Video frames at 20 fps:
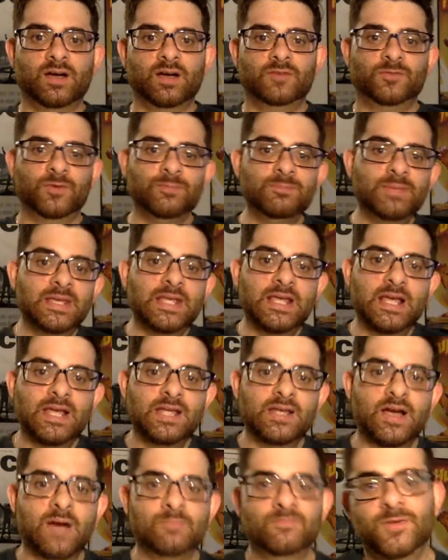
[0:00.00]
For
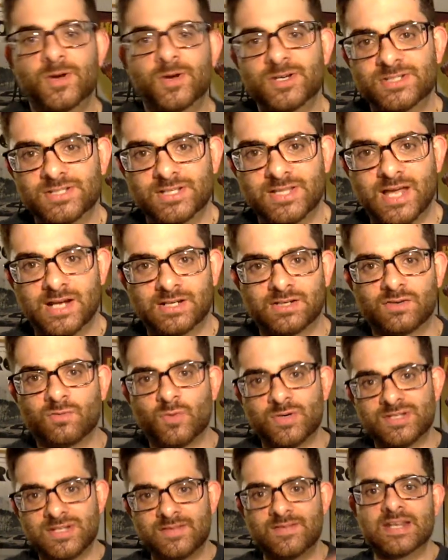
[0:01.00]
me, I'm very selective of
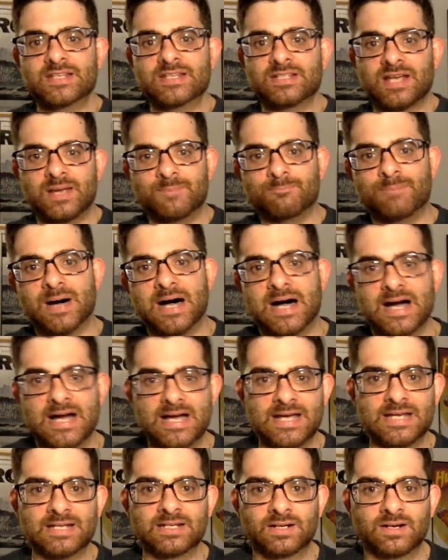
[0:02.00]
what DVDs I
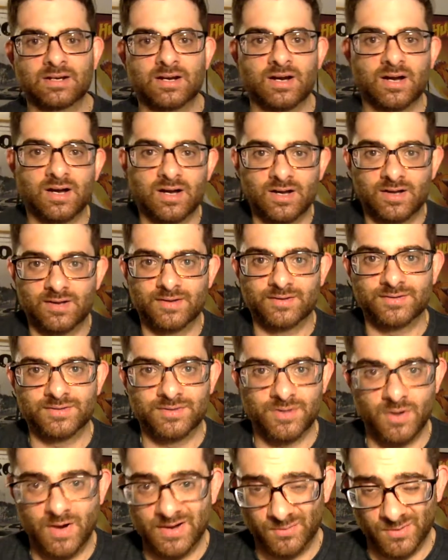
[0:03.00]
buy. I
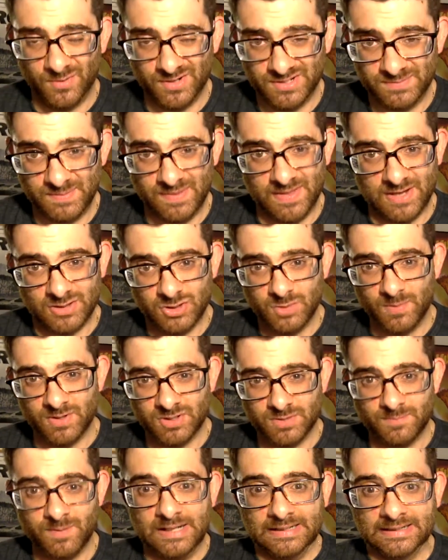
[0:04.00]
don't want to spend that too
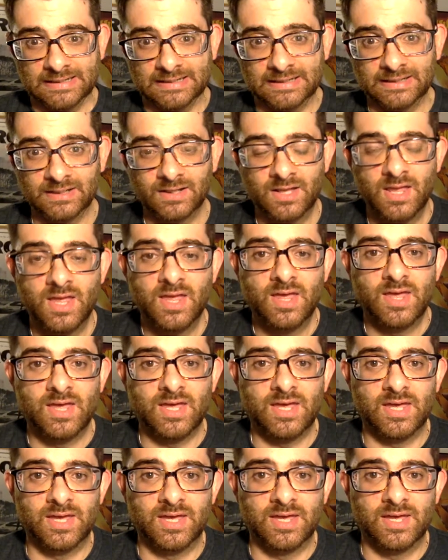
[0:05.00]
much money.
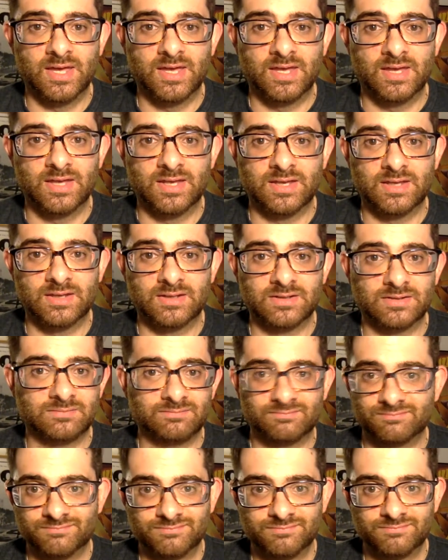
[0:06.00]

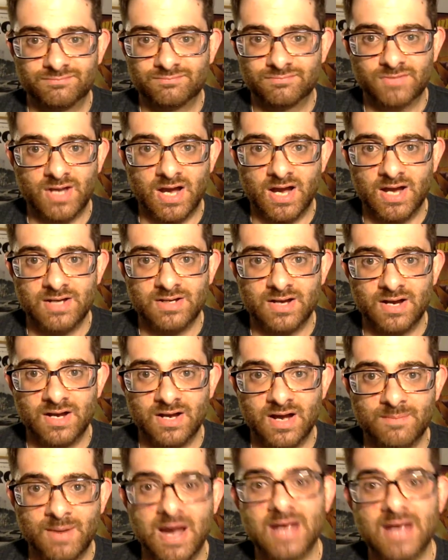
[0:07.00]
And
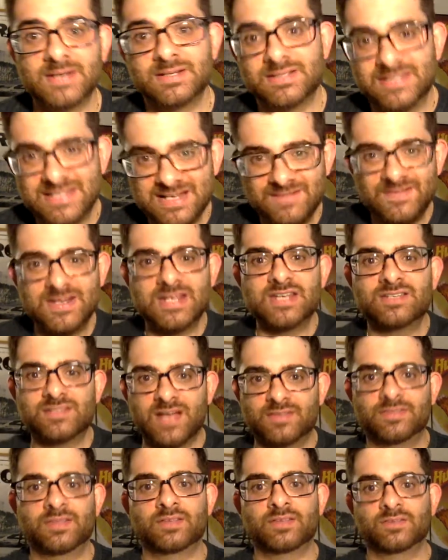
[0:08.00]
I buy DVDs
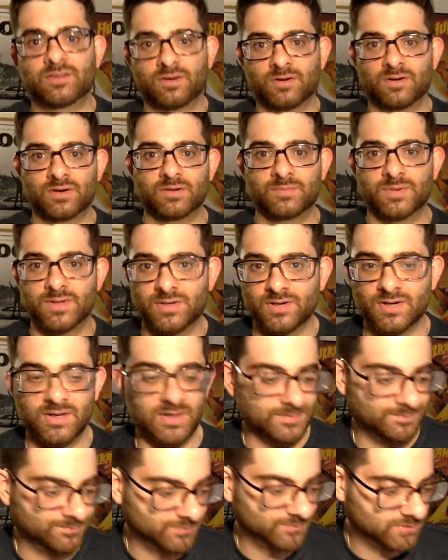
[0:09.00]
I think they're going to be
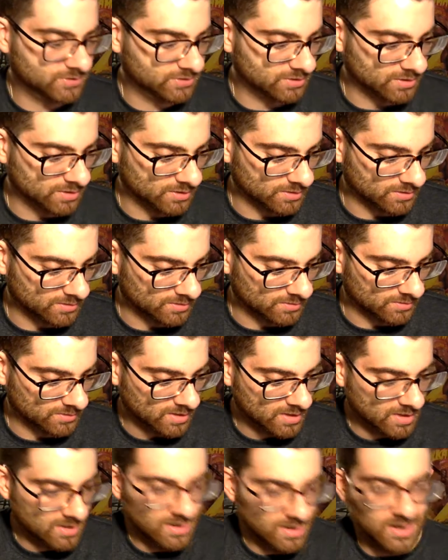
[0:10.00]
good.
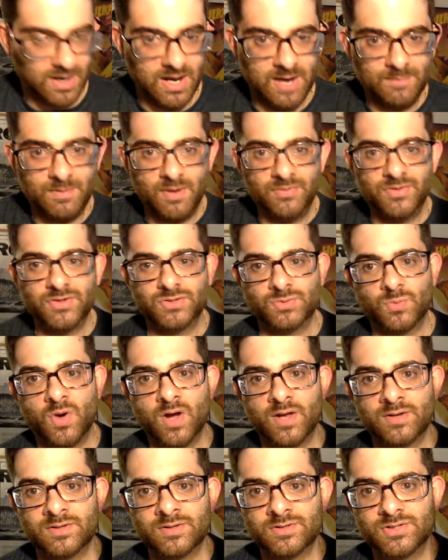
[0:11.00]
So I bought this
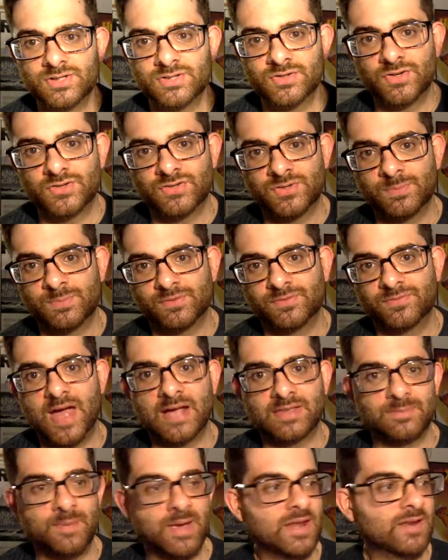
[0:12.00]
one just as a simple
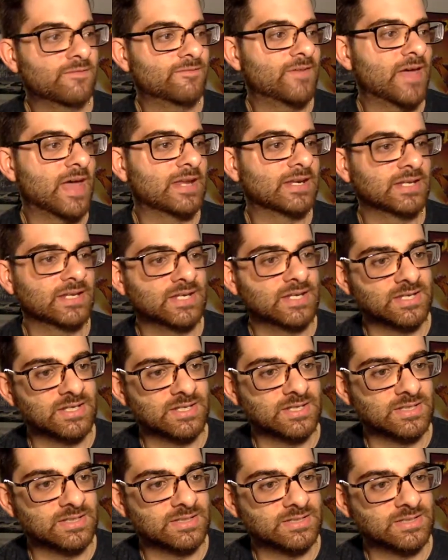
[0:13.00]
fact. The main event
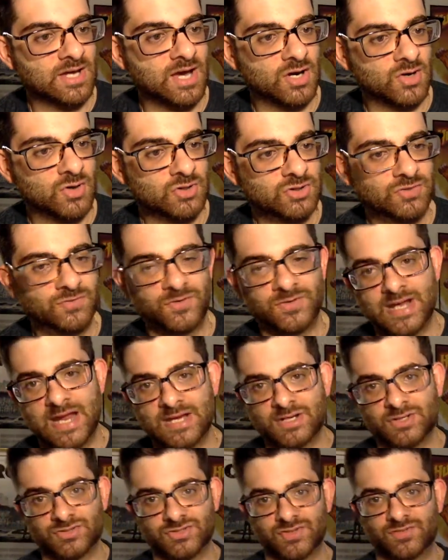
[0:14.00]
is Christopher
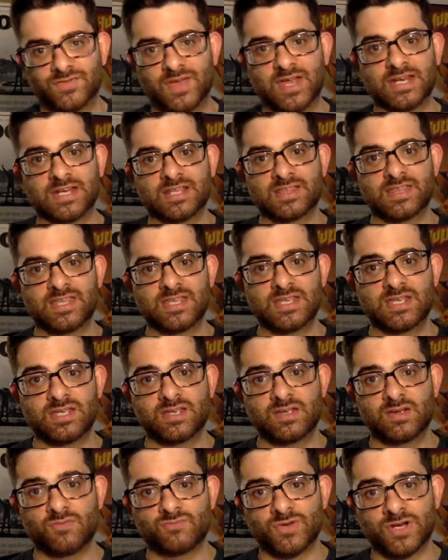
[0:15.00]
Daniels defending
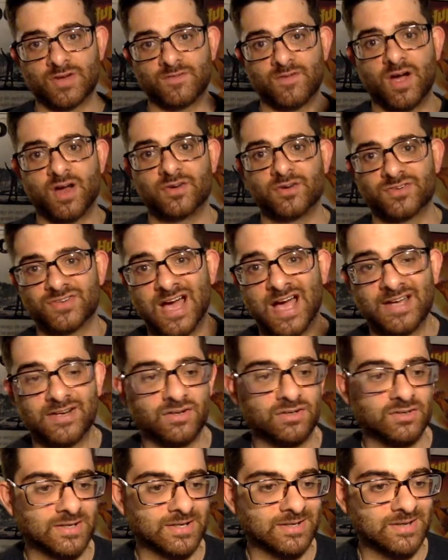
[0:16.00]
the Ring of Honor
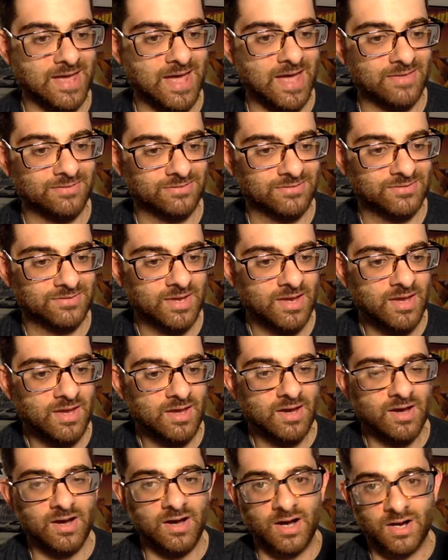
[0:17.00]
title against
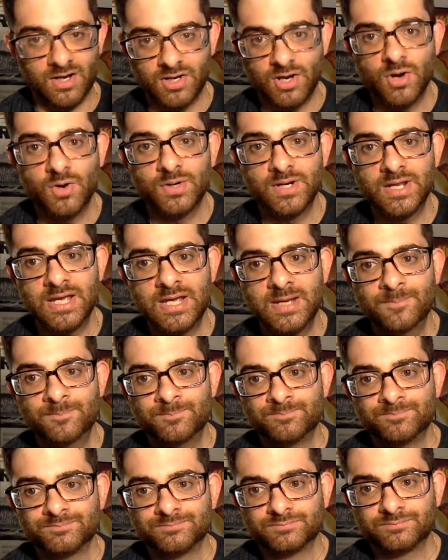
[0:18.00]
Cody.
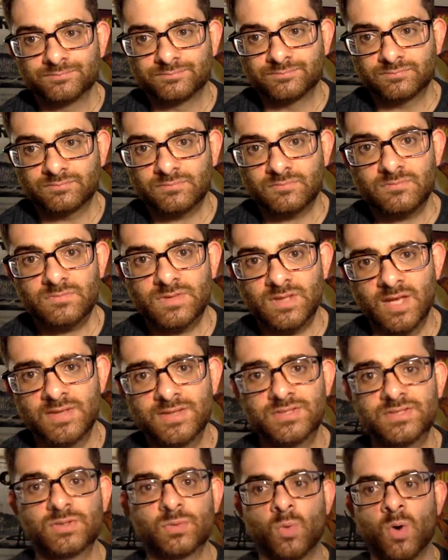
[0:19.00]

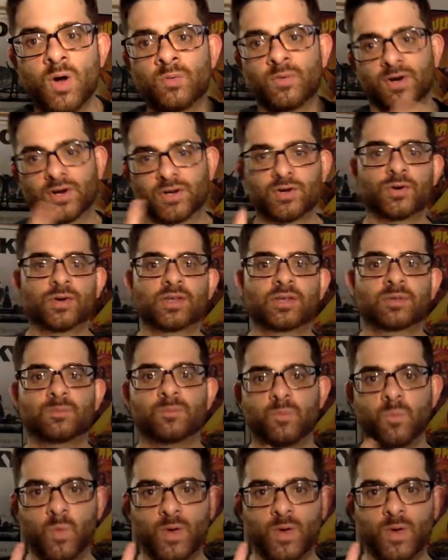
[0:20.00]
And this is the one where Cody